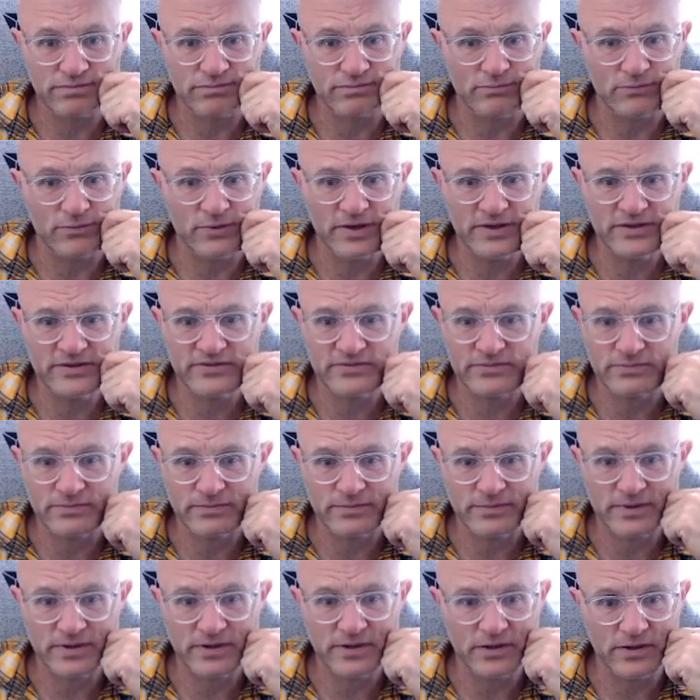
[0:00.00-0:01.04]

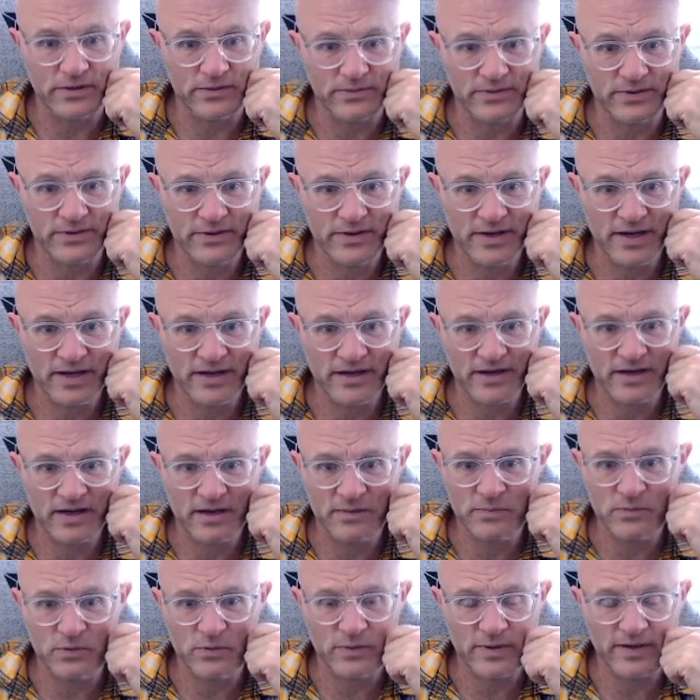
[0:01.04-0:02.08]
You got a
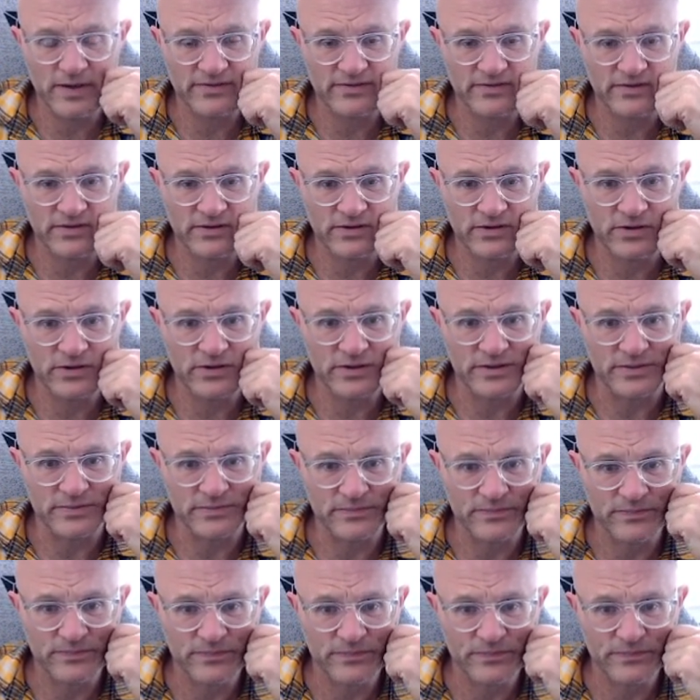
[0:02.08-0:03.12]
couple ways to hurt him.
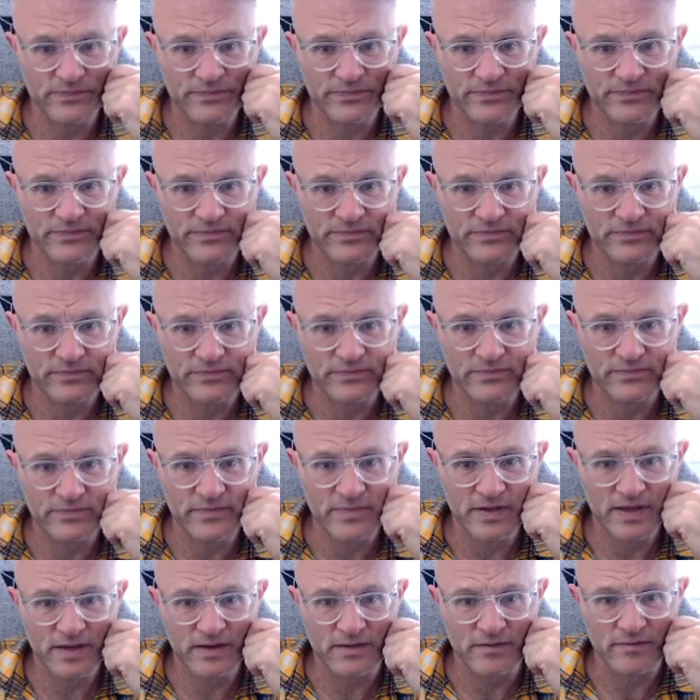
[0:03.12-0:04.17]

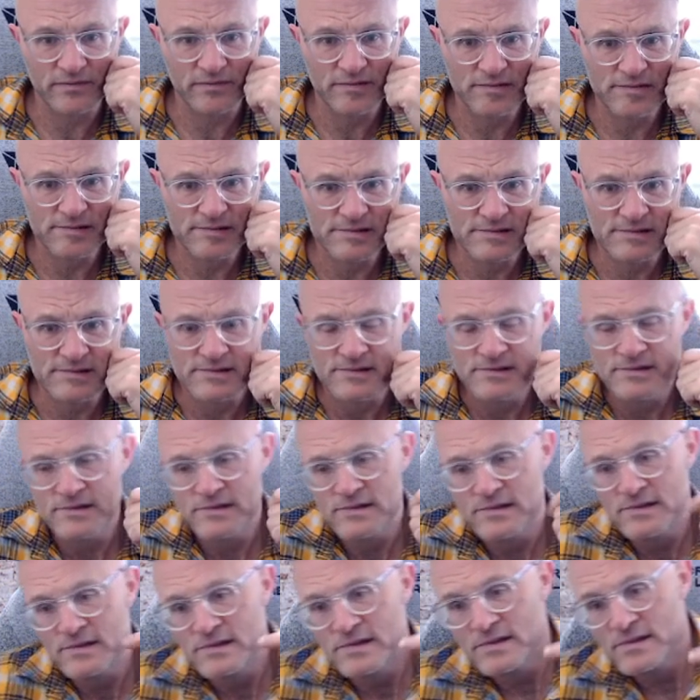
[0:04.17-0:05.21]
Yeah.
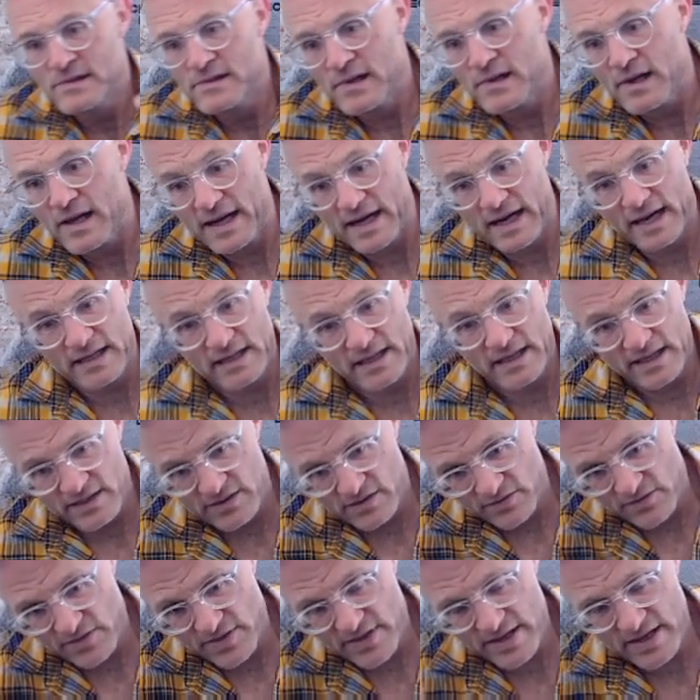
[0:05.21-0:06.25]
And I like your
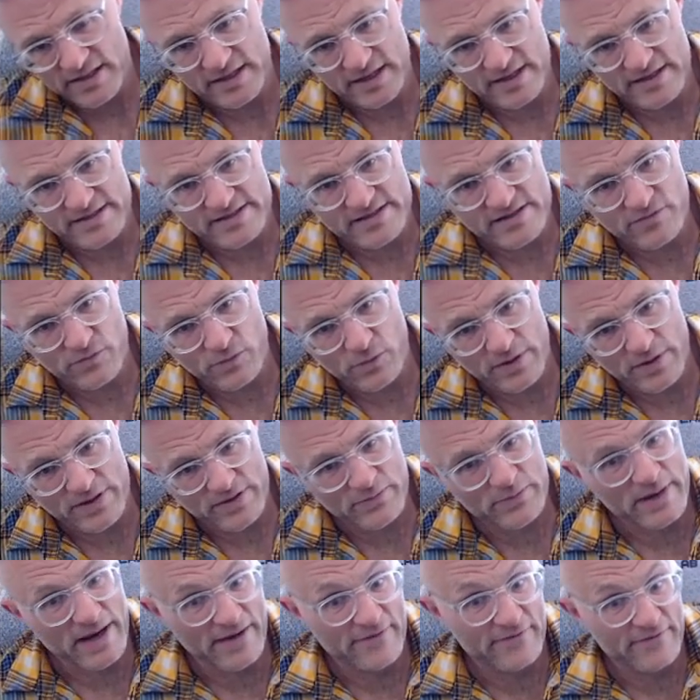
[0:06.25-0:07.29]
thing, knight c4,
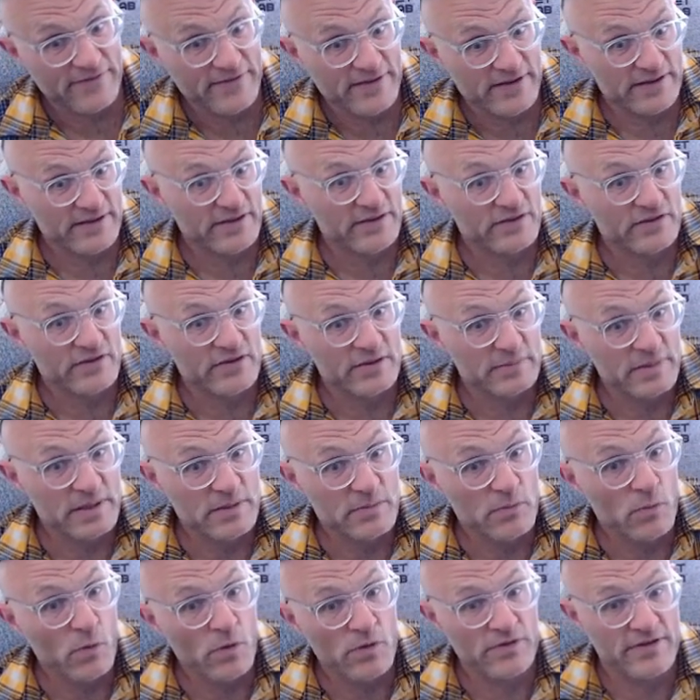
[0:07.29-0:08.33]
e3. I have a feeling there's going to be
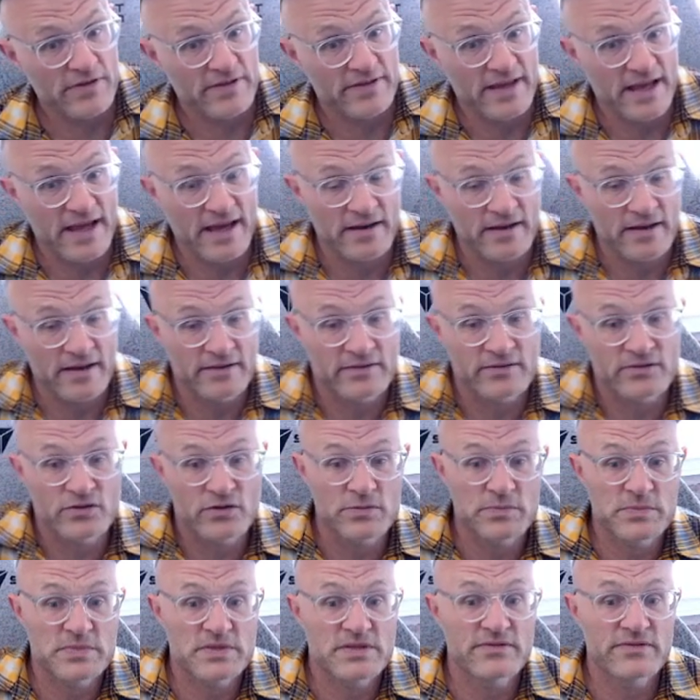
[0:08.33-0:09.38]
more than that in
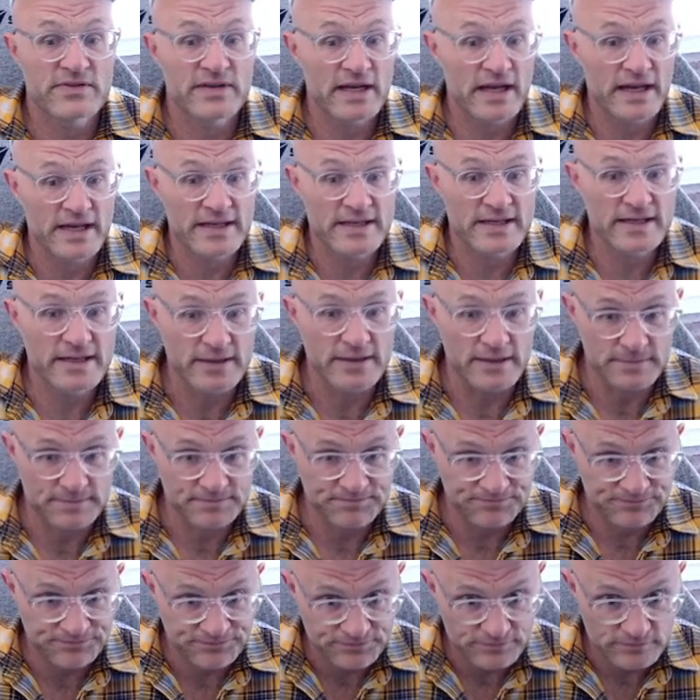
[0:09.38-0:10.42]
terms of an idea
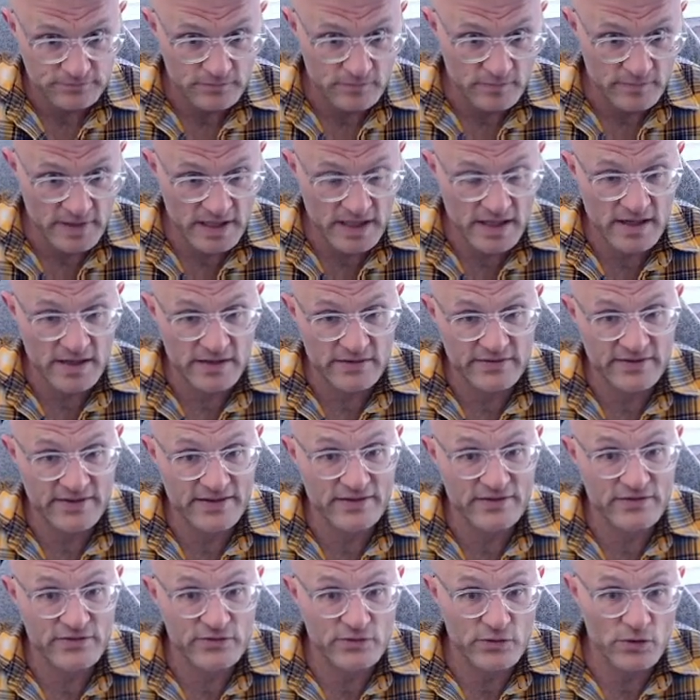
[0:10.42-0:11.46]
because he
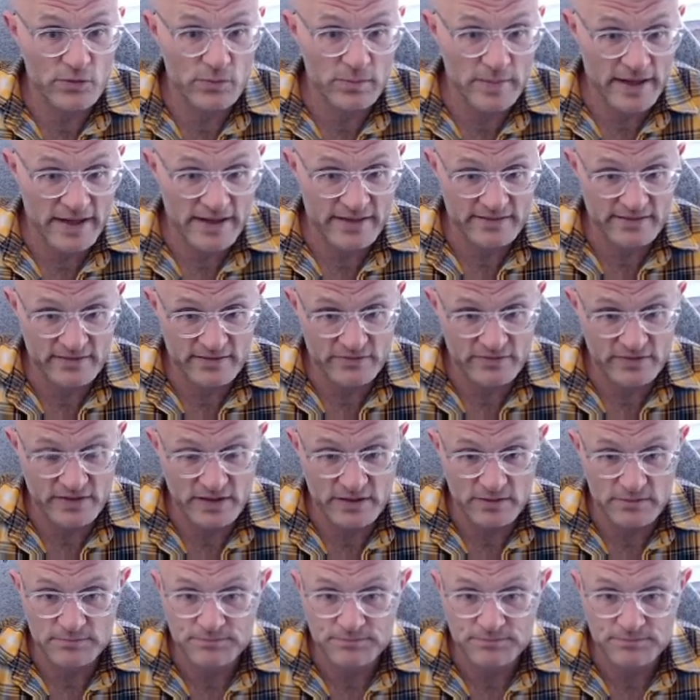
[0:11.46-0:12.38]
is so passive now.